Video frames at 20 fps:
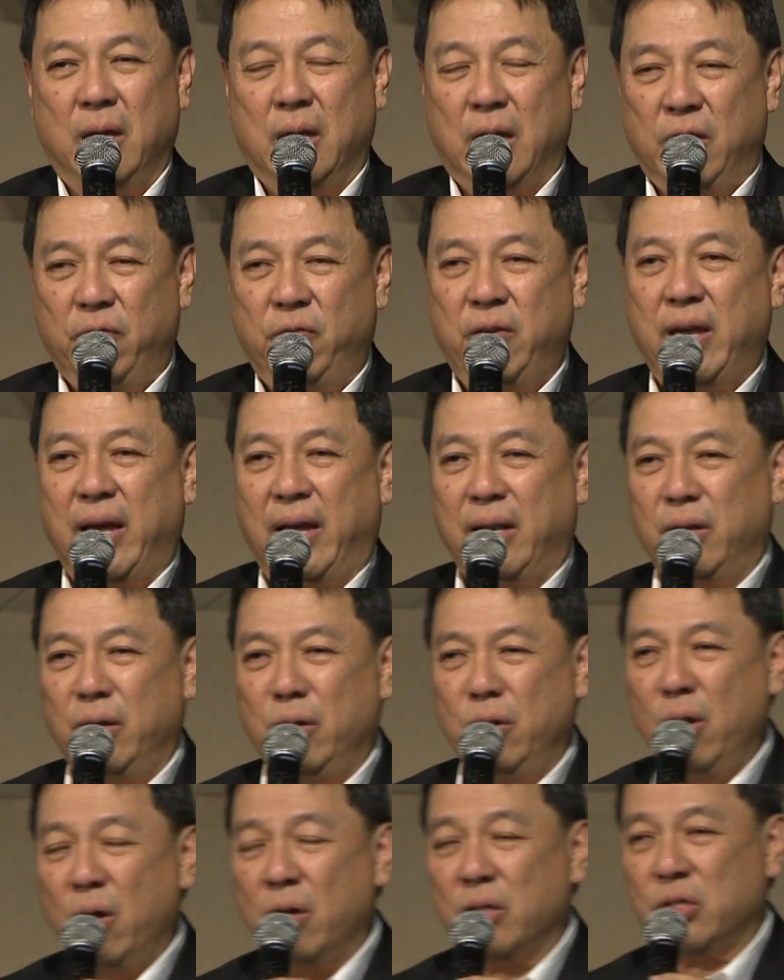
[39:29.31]
If he had
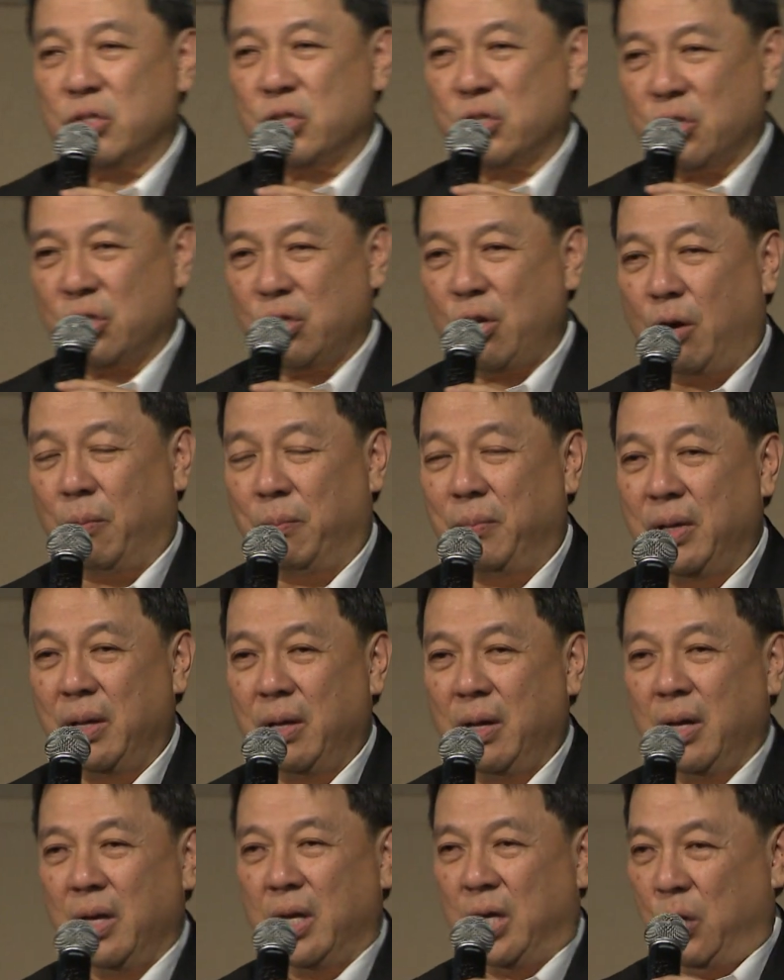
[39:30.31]
not stopped,
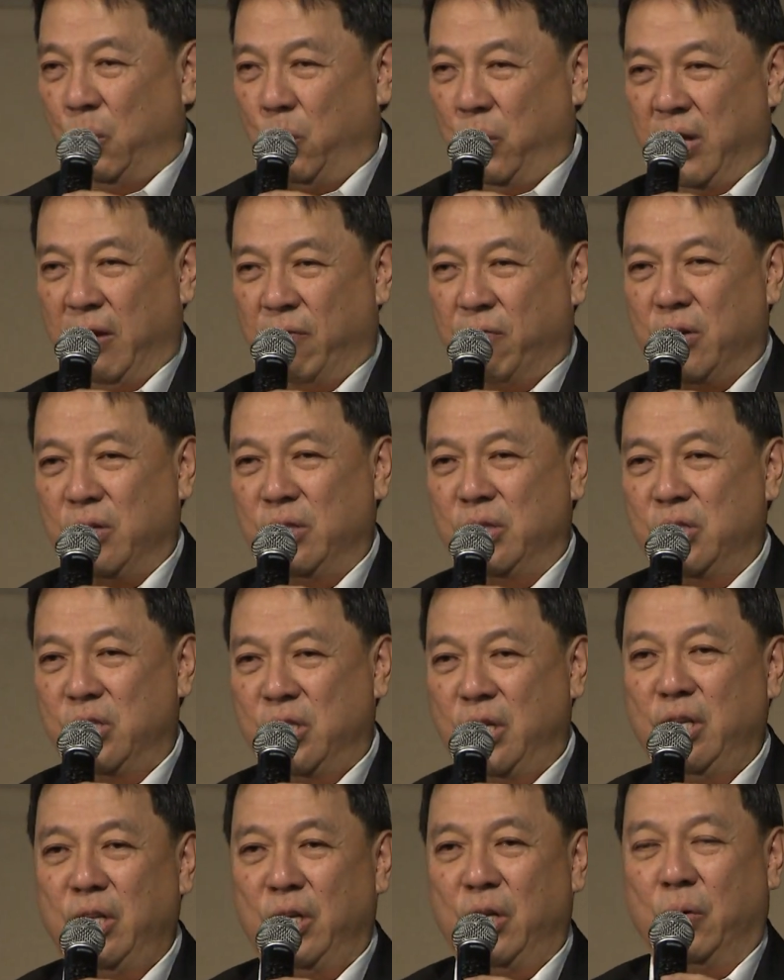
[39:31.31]
he would have
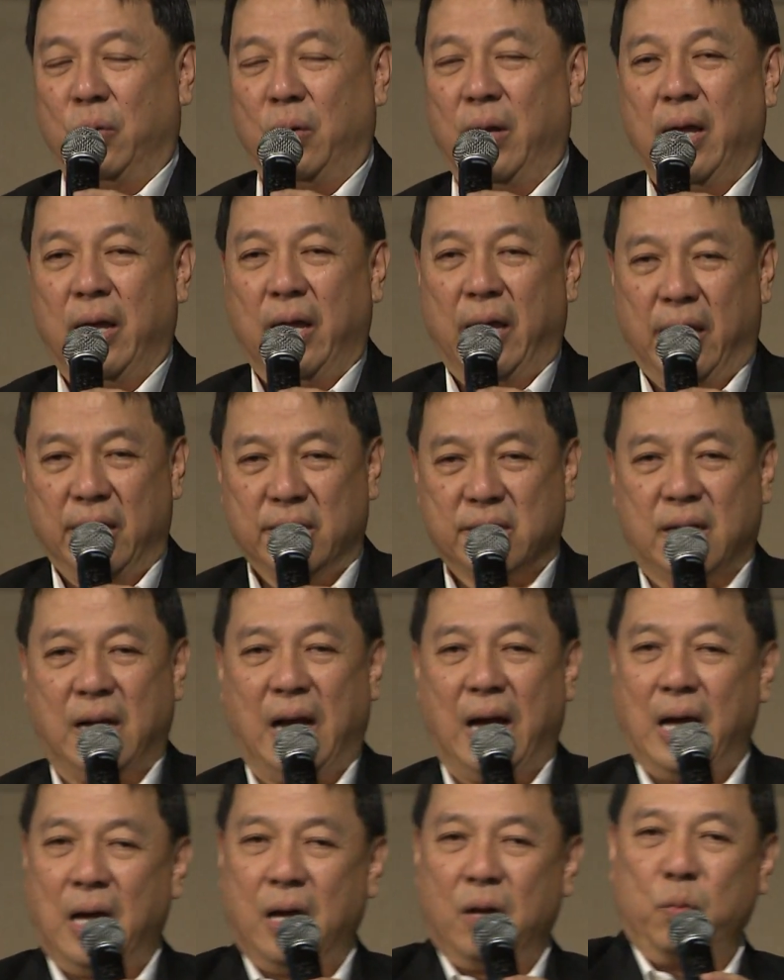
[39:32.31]
continued. His
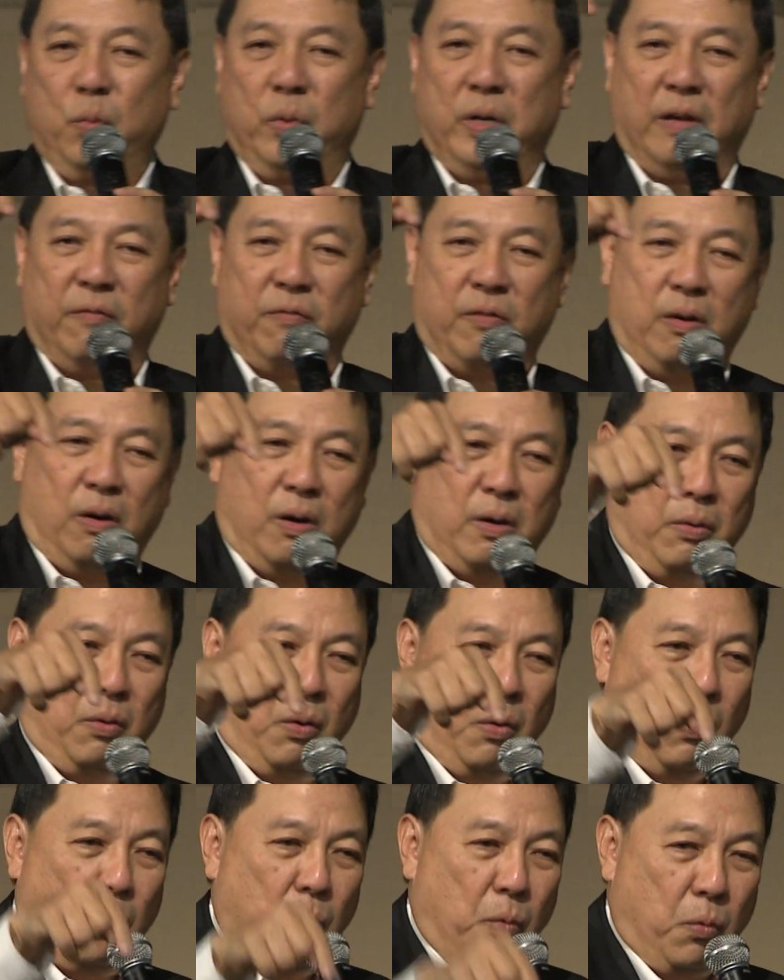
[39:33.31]
car would have gone
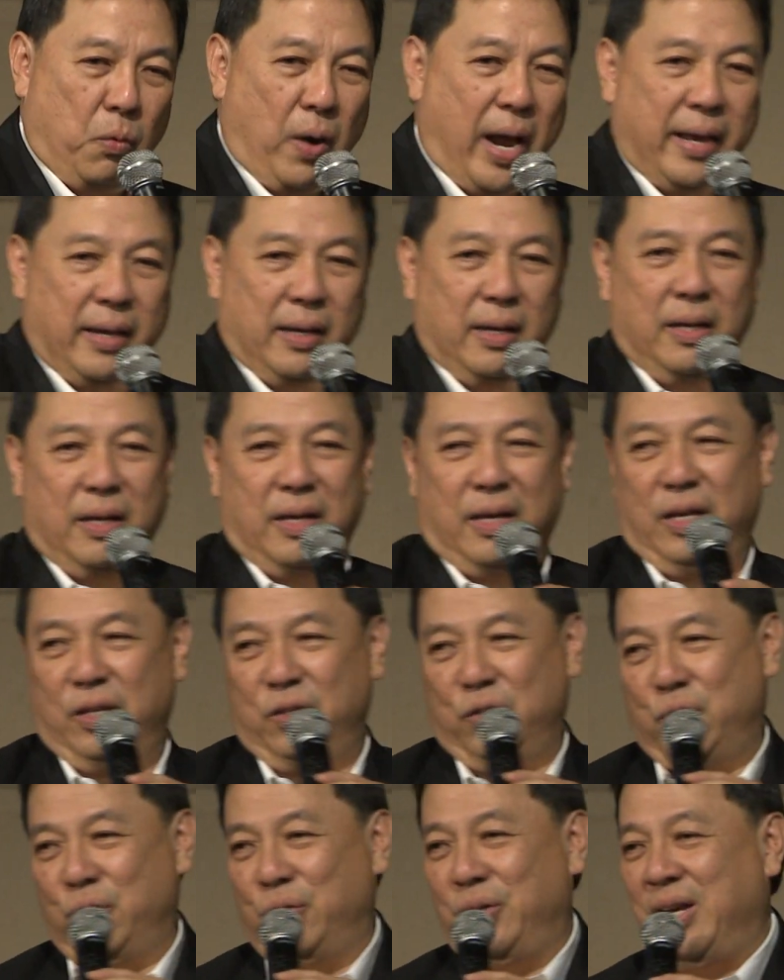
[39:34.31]
right
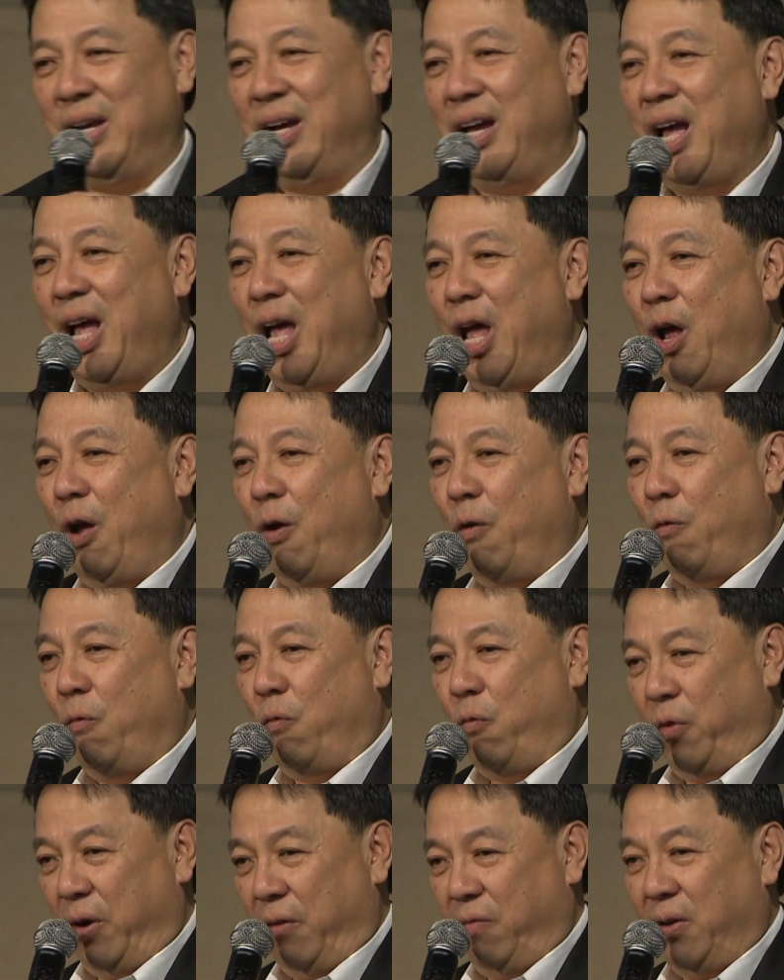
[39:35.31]
into the
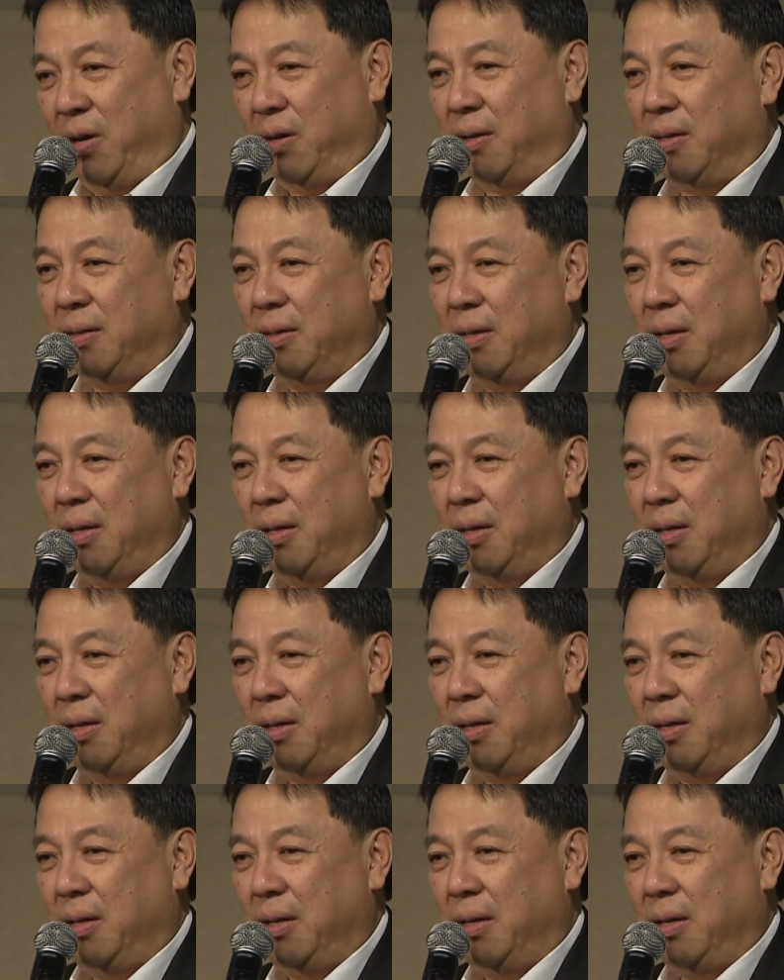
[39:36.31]
river.